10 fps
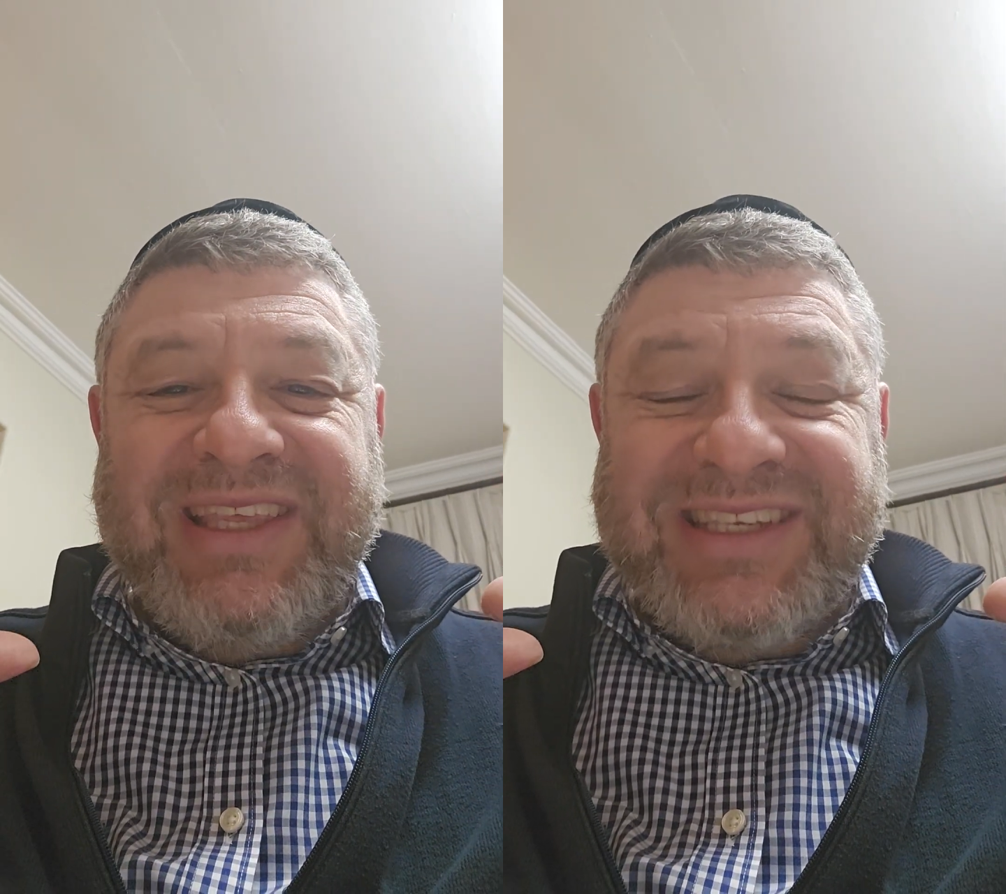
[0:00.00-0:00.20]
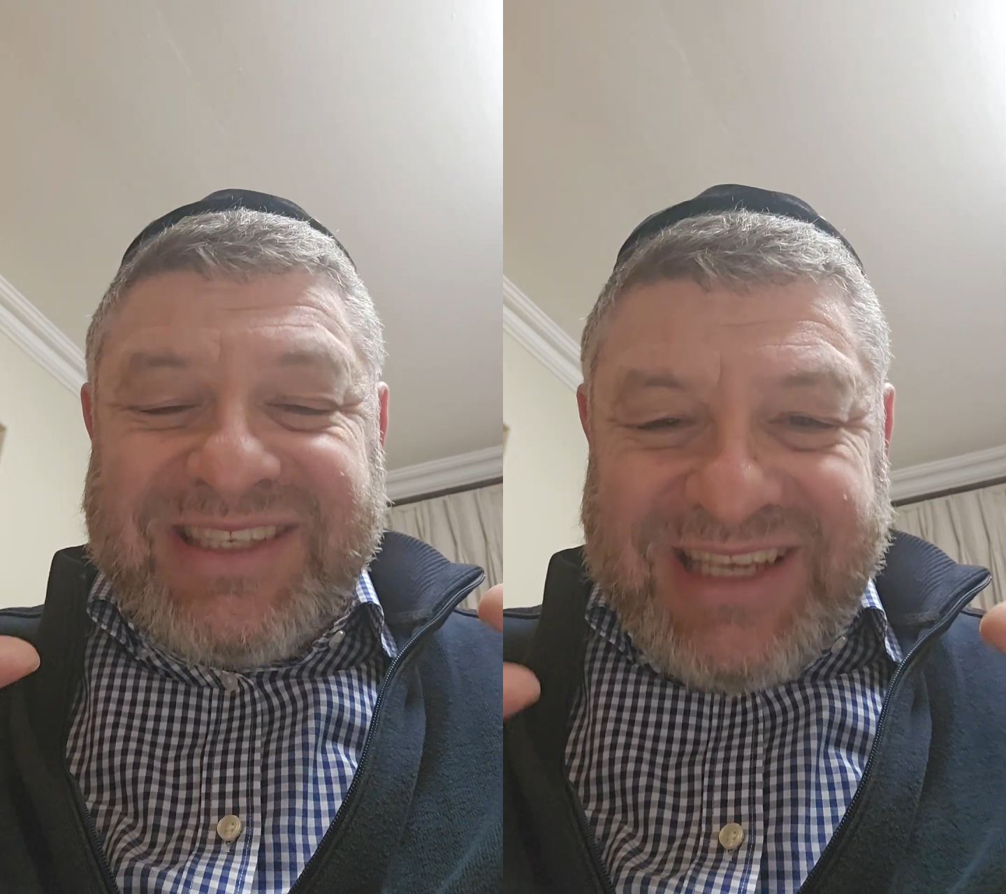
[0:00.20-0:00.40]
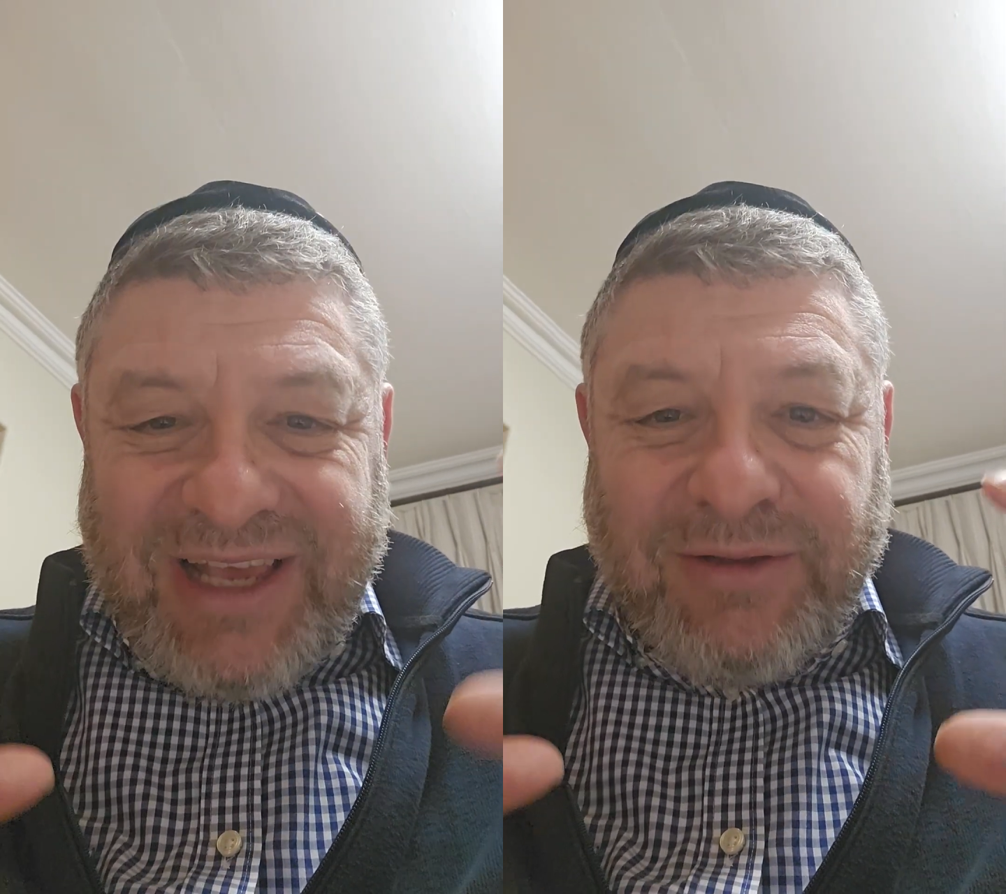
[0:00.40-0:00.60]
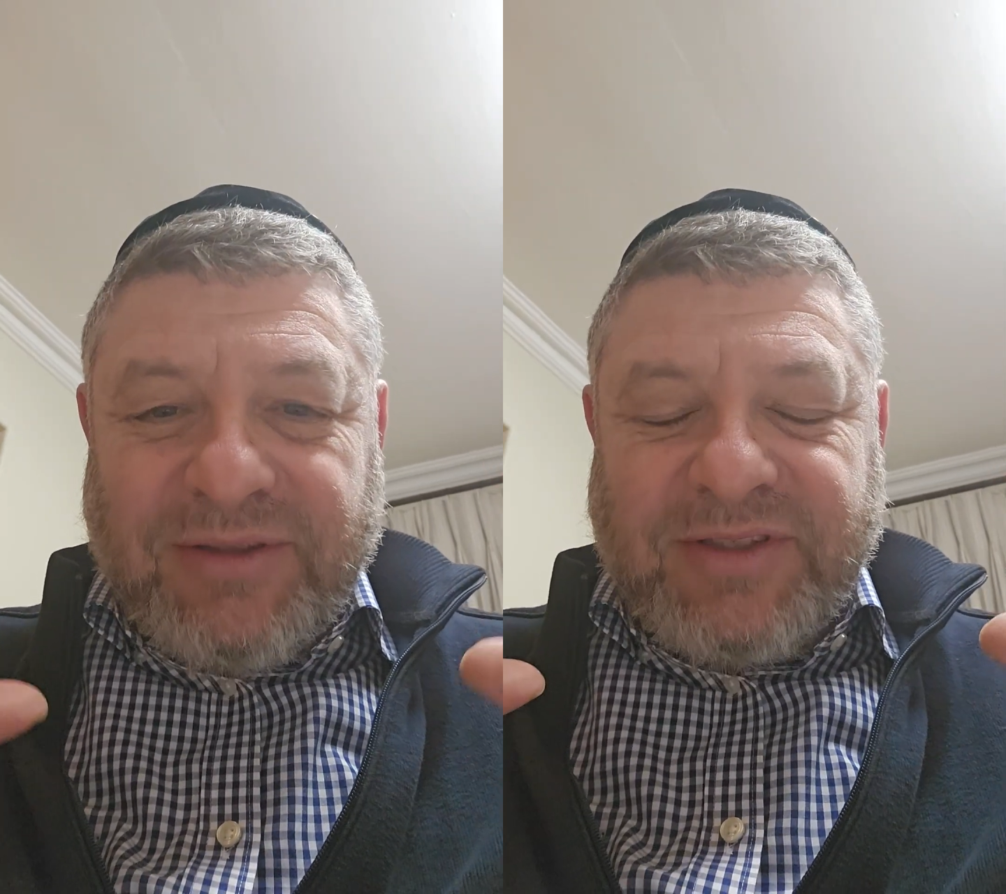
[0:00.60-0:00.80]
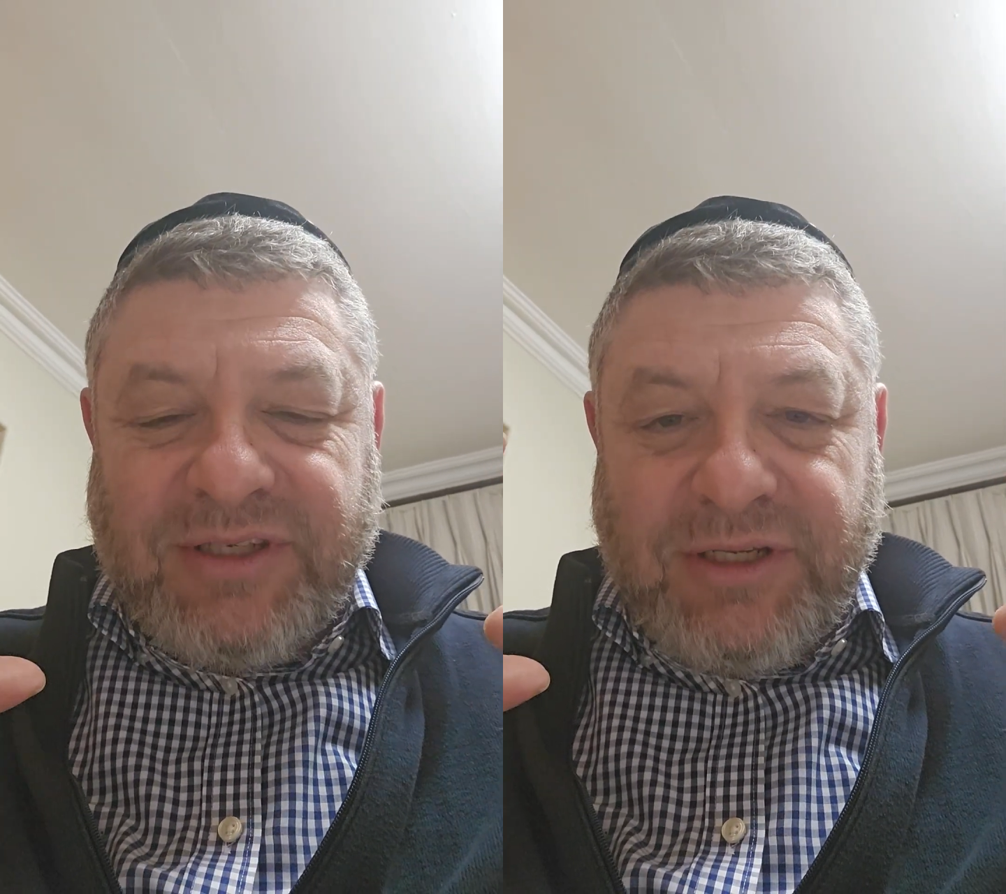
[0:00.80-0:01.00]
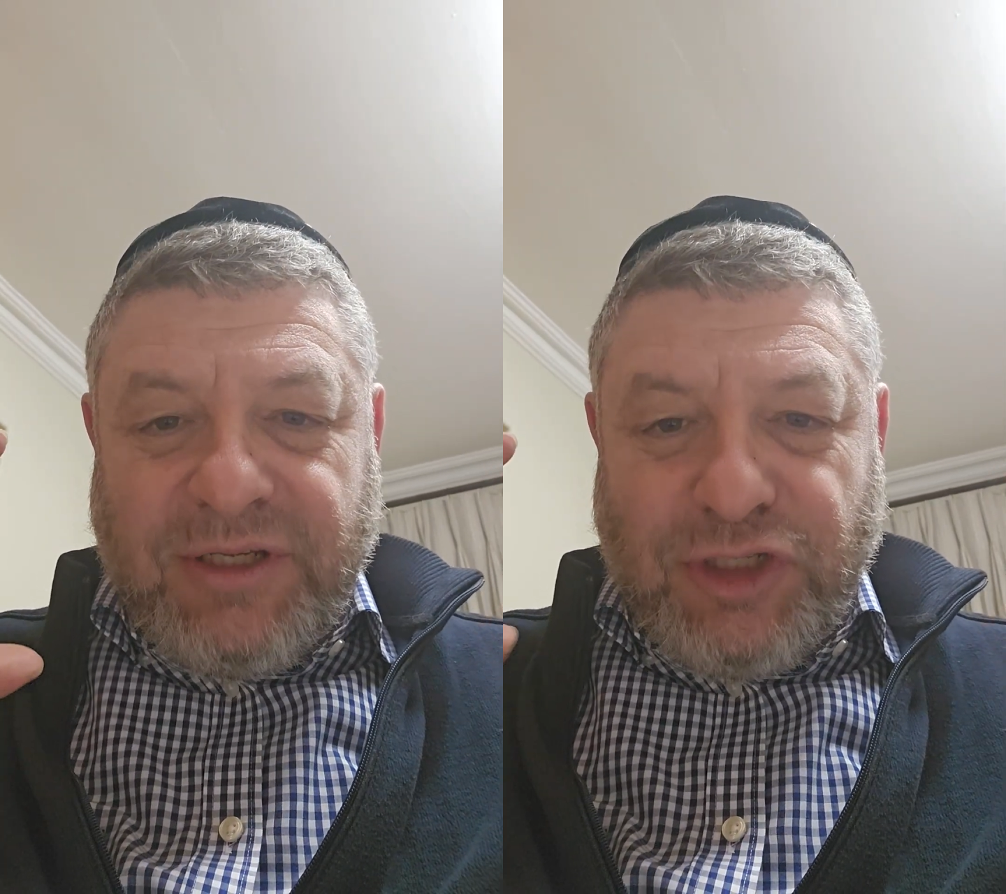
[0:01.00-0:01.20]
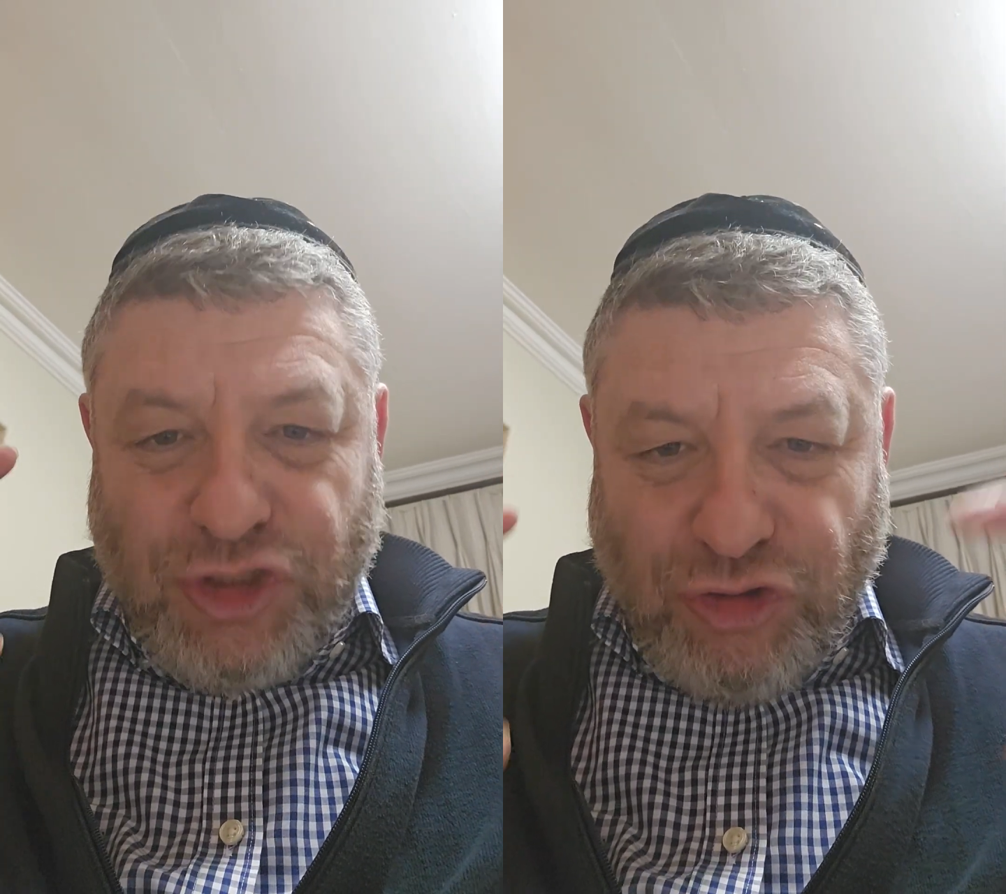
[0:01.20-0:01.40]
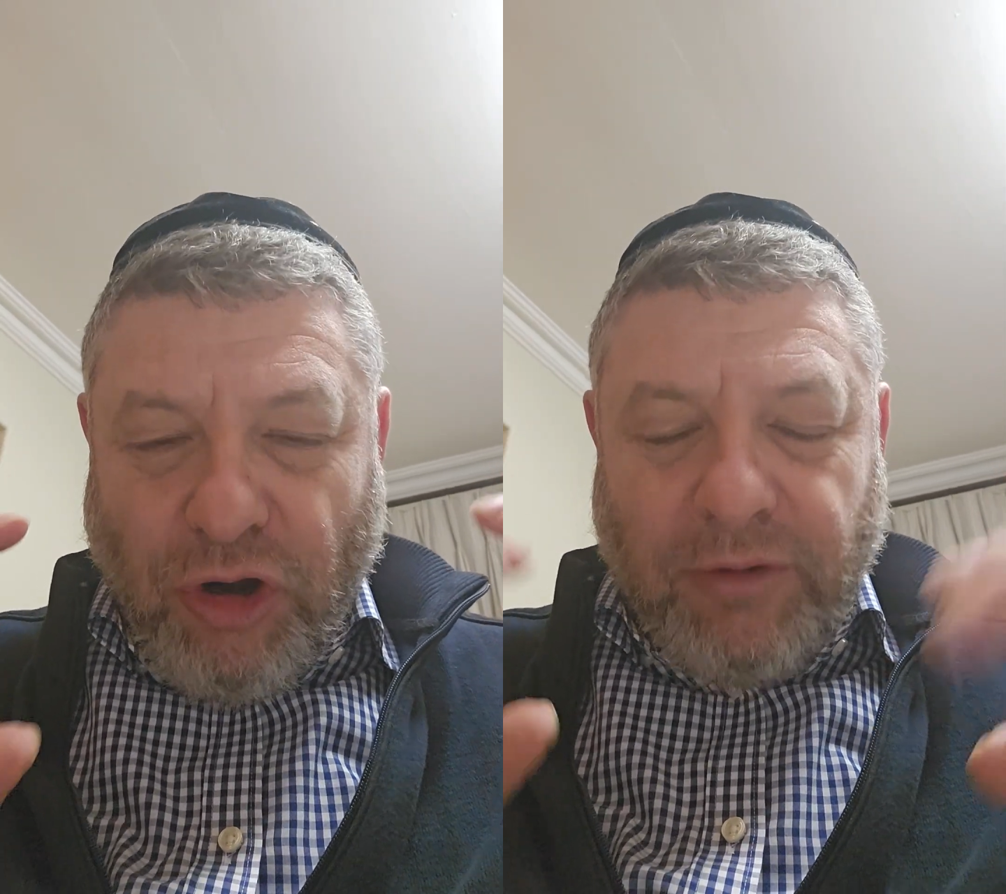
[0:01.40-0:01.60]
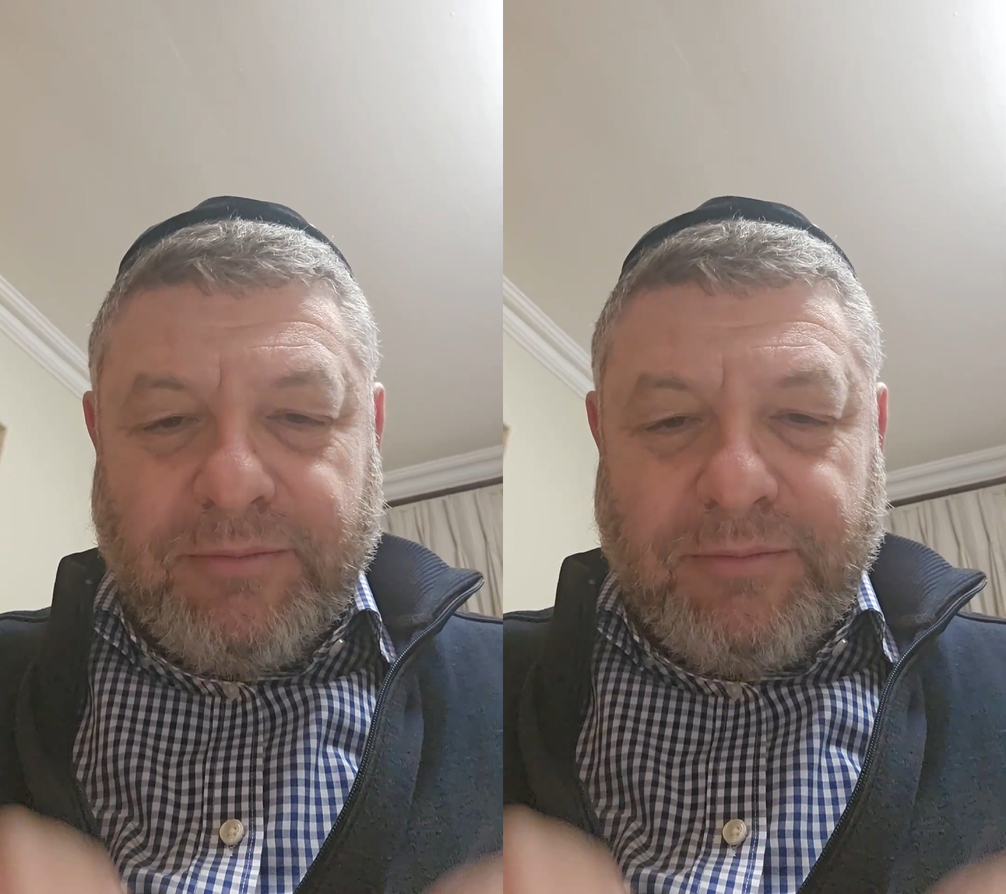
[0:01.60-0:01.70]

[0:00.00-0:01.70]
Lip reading: cells strong.